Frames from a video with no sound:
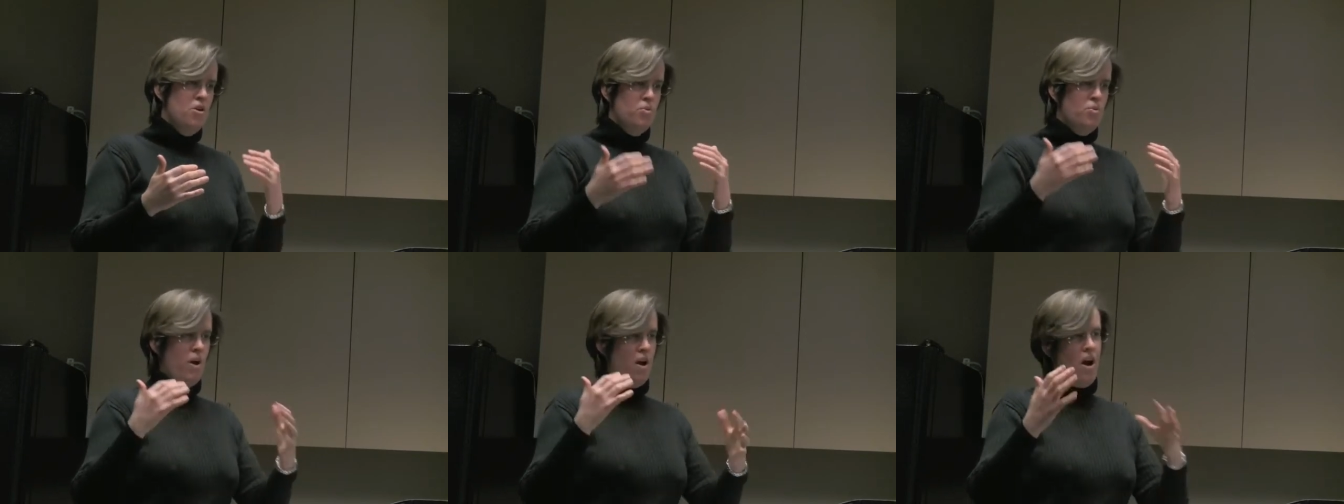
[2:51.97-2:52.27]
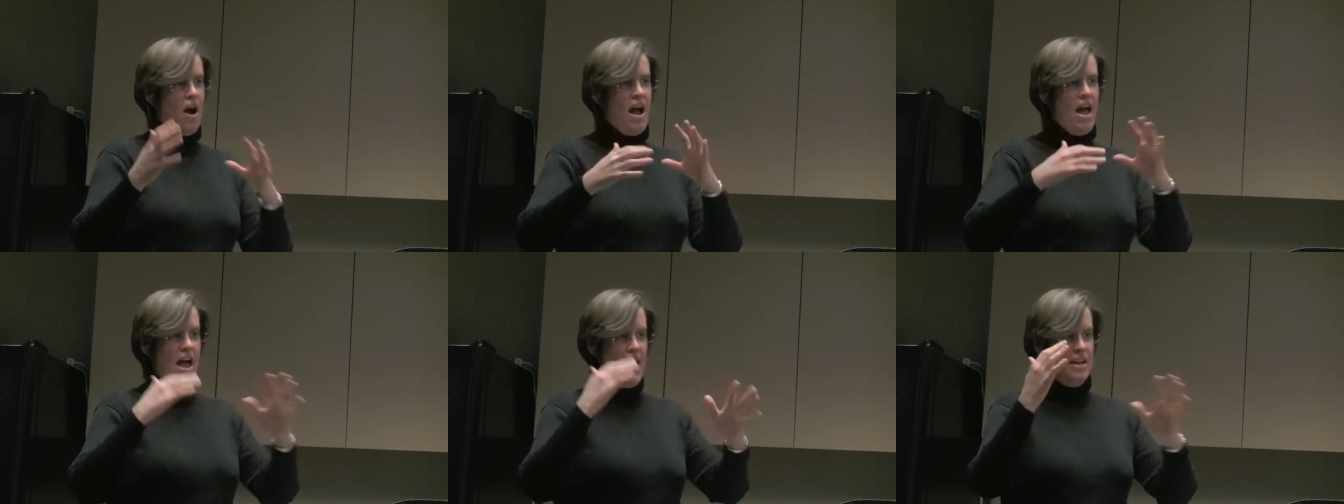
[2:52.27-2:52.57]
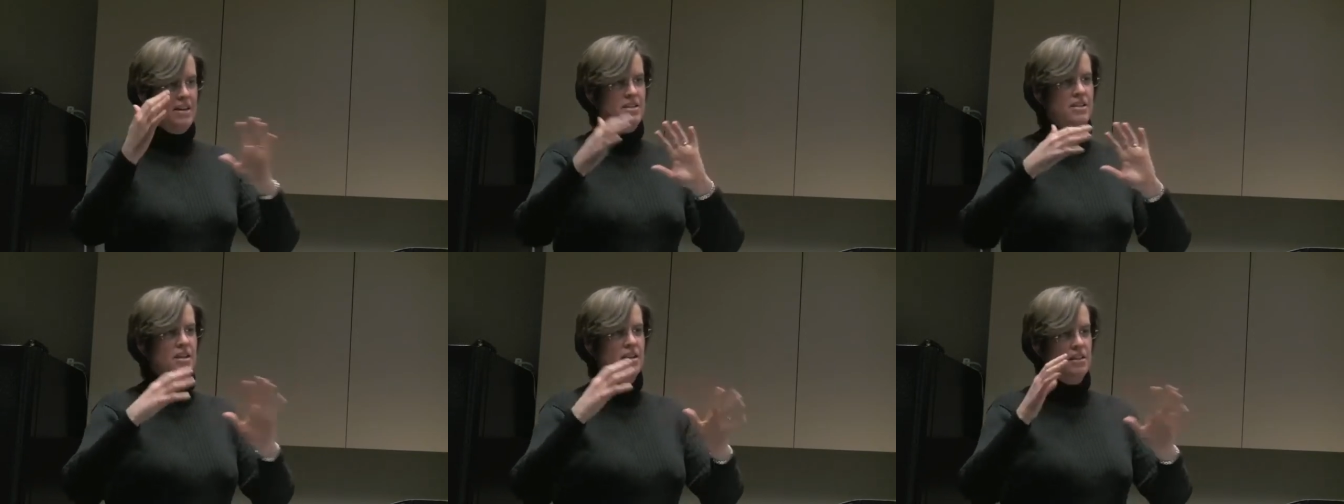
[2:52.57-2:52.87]
where I
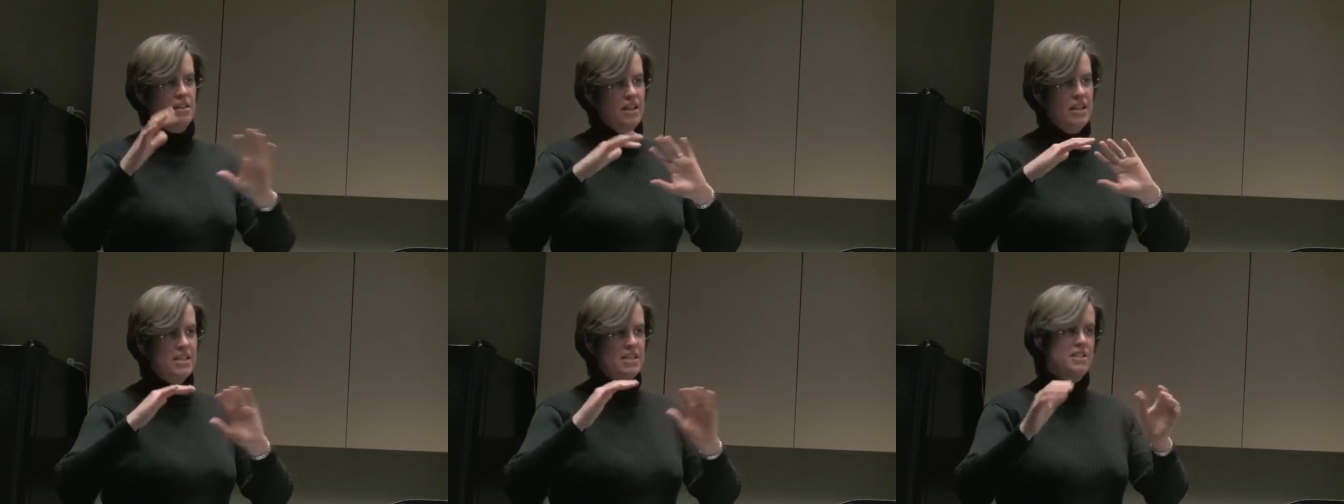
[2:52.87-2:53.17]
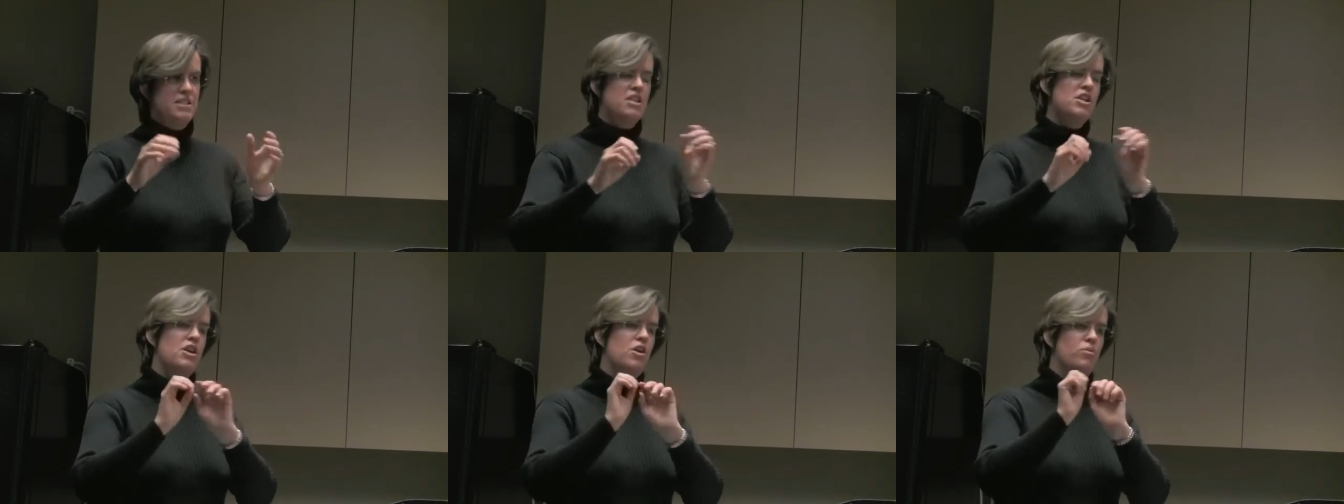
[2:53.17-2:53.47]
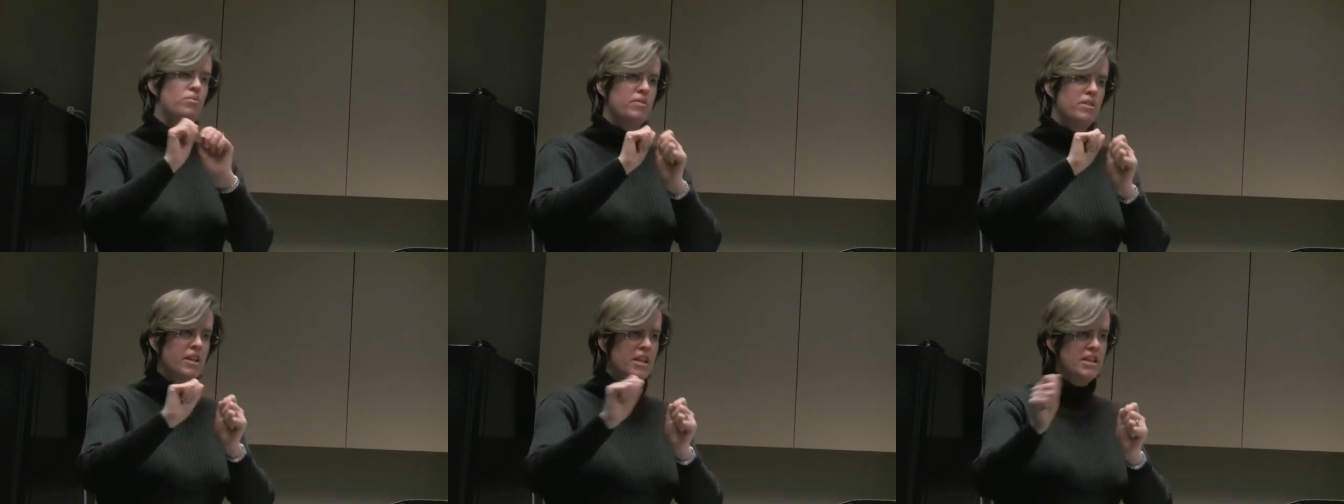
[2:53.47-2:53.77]
had to list, you know,
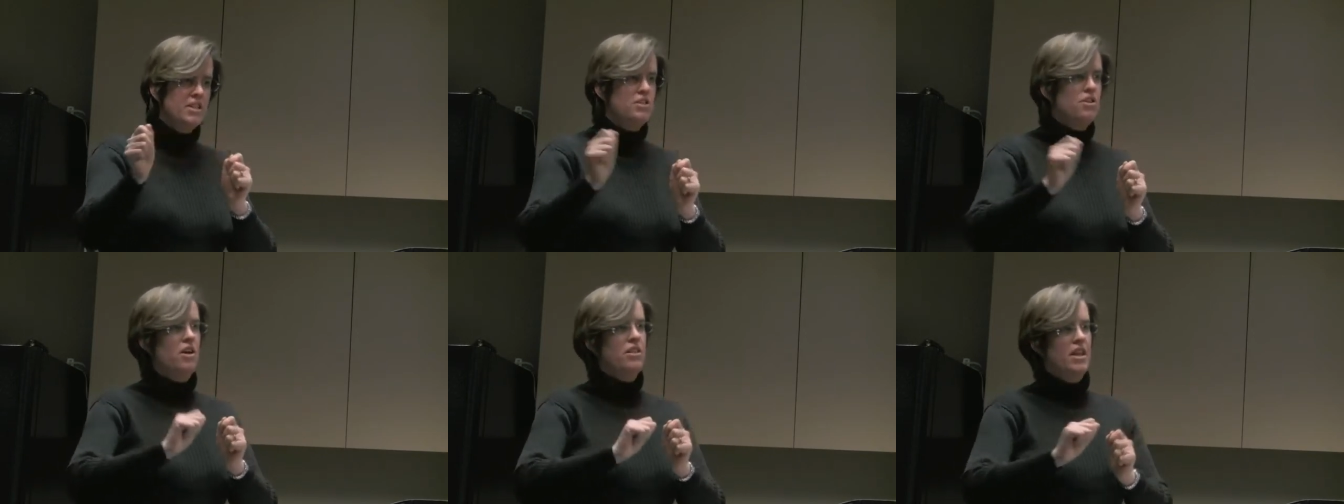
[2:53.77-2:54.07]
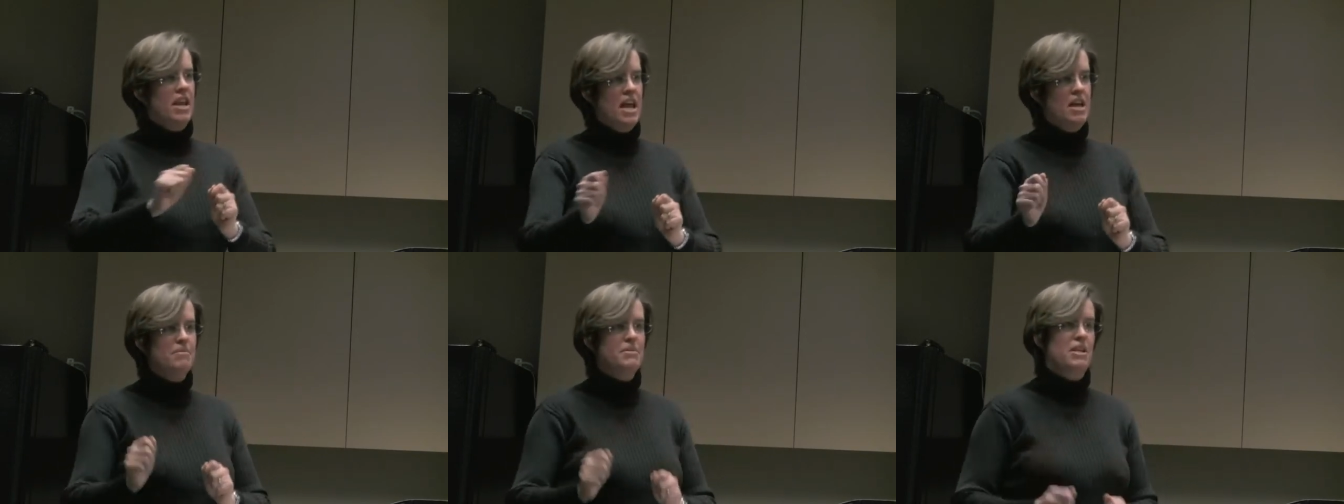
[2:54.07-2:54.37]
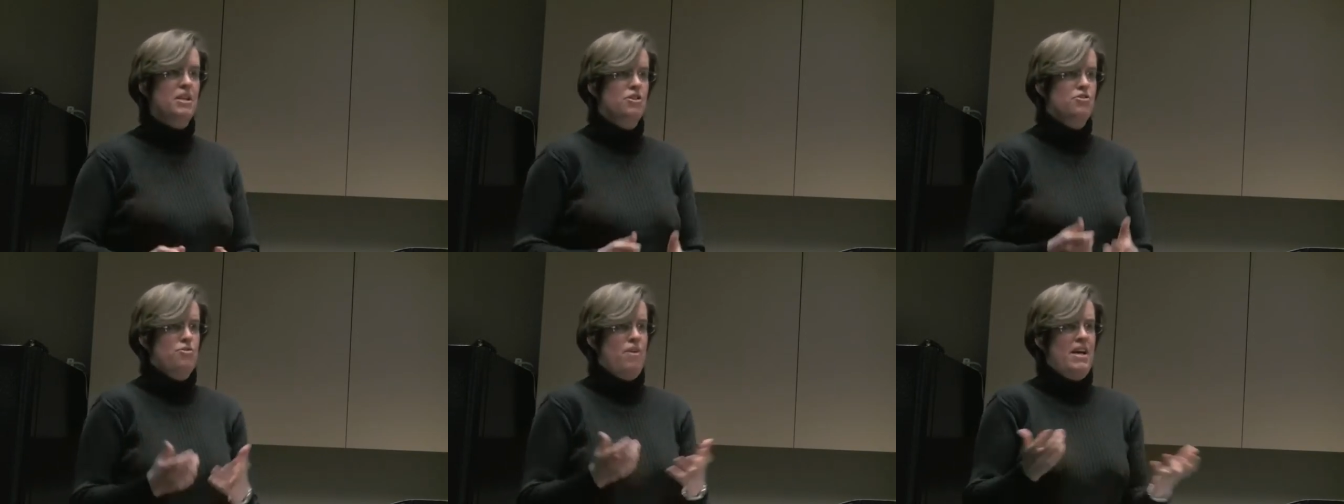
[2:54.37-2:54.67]
list all the names
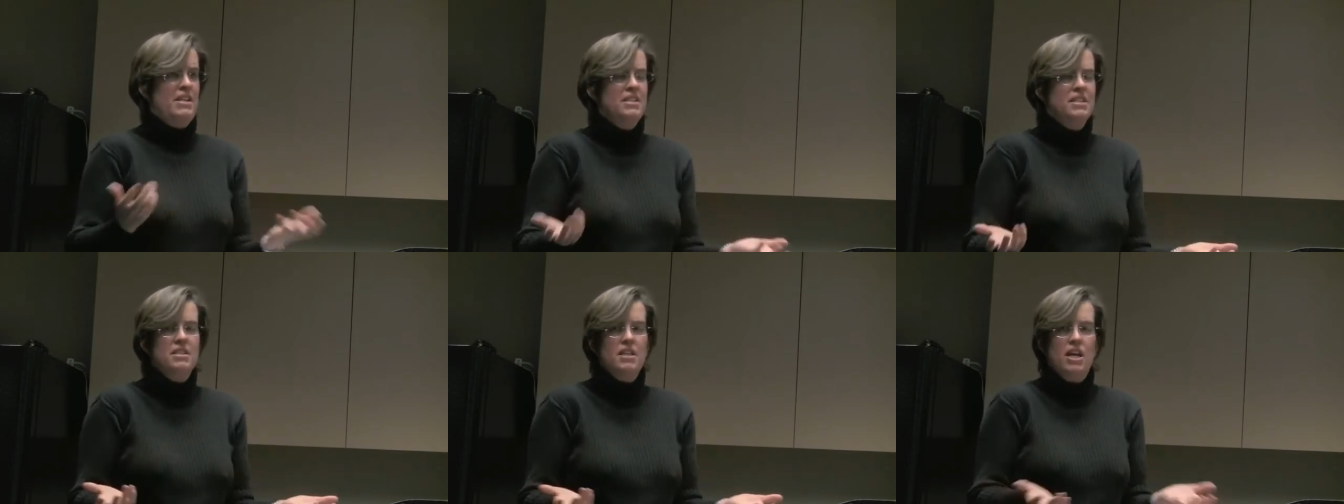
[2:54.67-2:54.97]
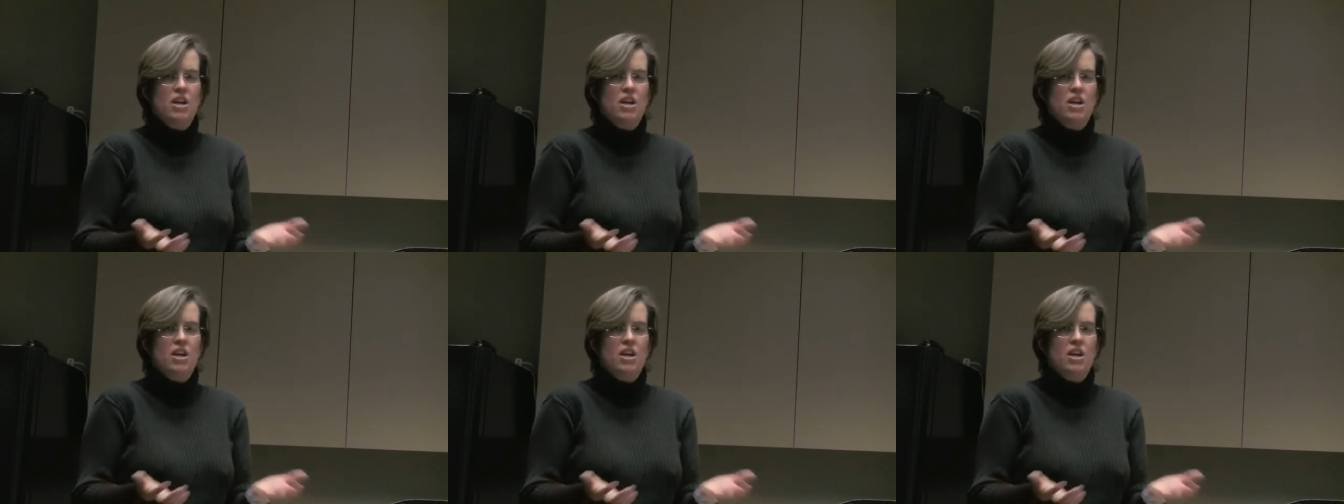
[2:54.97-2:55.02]
and addresses.